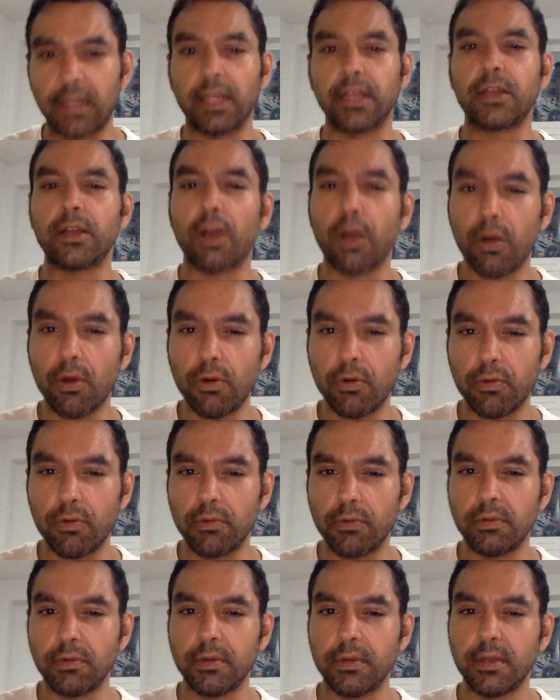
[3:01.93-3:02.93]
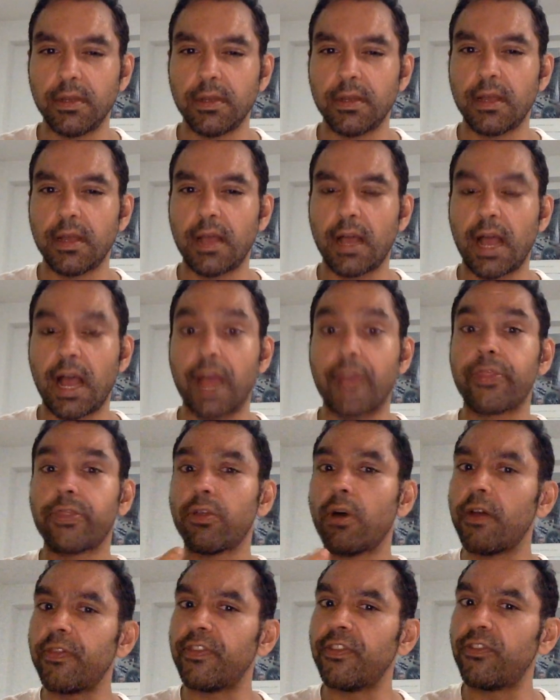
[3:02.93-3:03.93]
like, oh, I
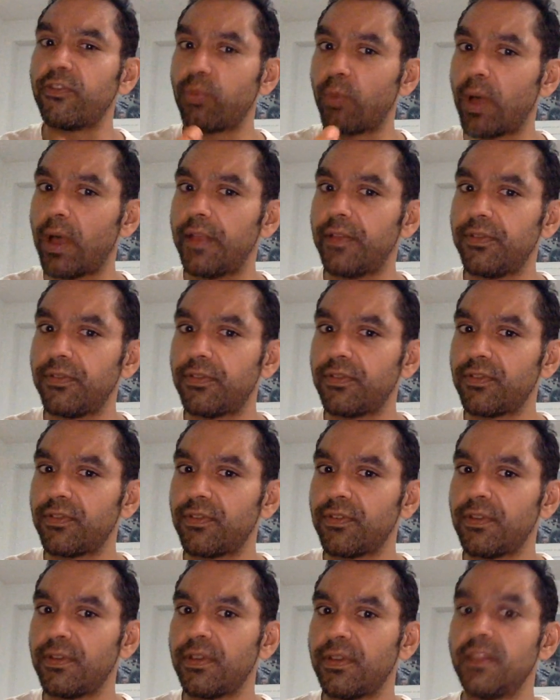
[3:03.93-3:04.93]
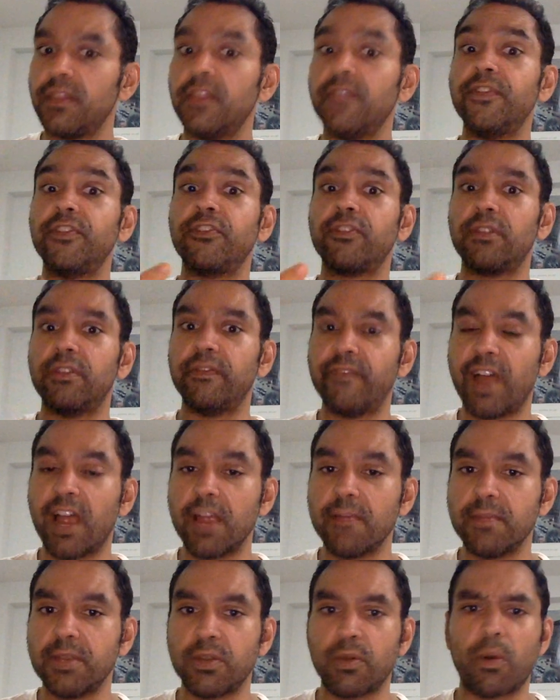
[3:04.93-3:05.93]
thought this was the physical
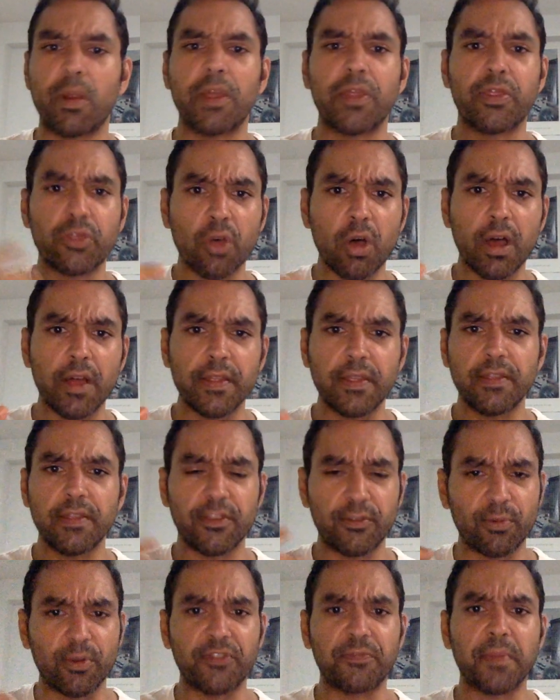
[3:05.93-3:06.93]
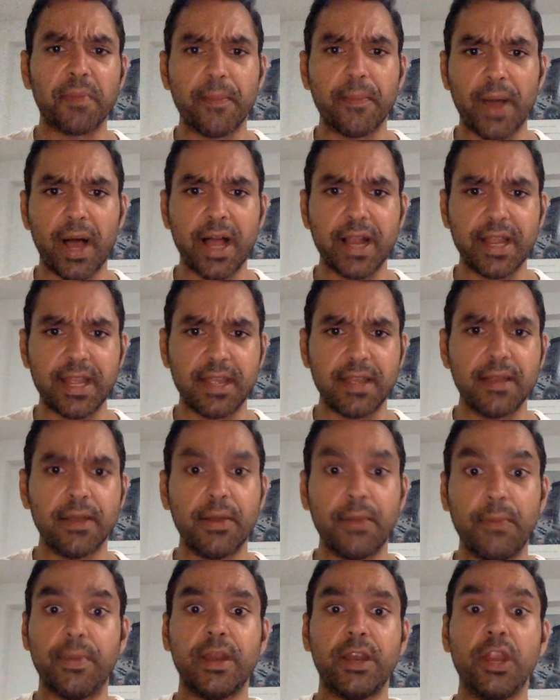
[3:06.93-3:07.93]
environment, or I thought this was my body.
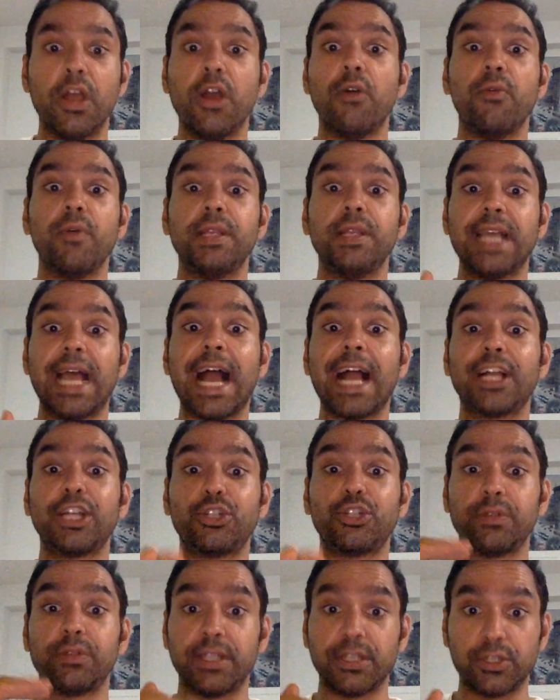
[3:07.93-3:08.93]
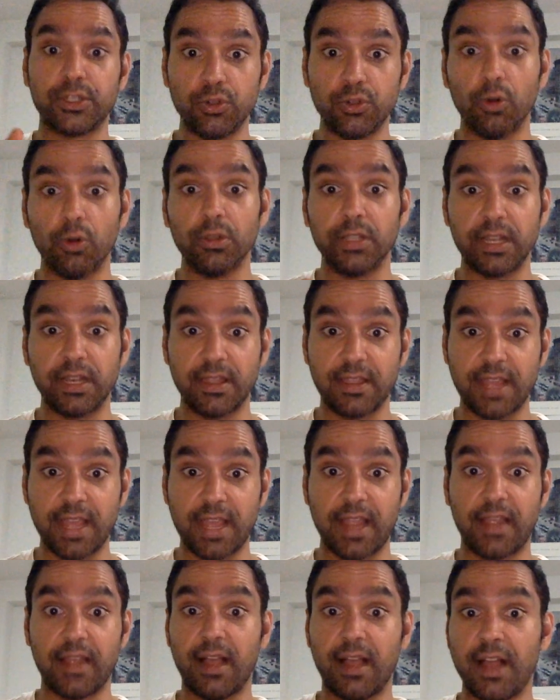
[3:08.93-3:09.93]
But no, it's actually this golden
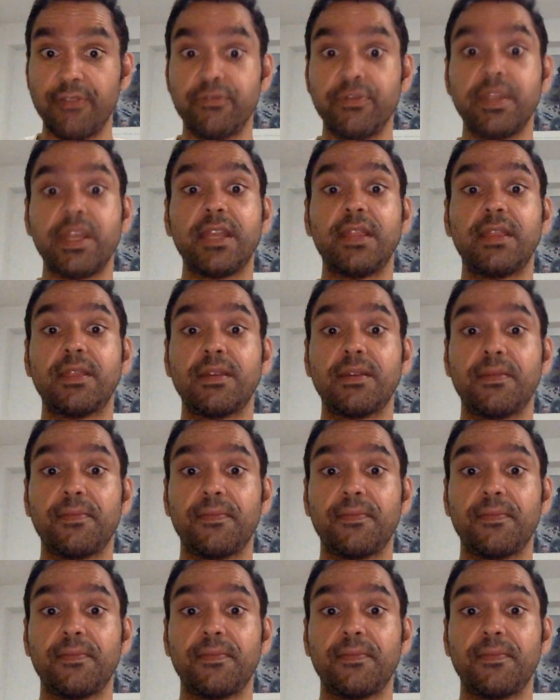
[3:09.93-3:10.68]
thing underneath.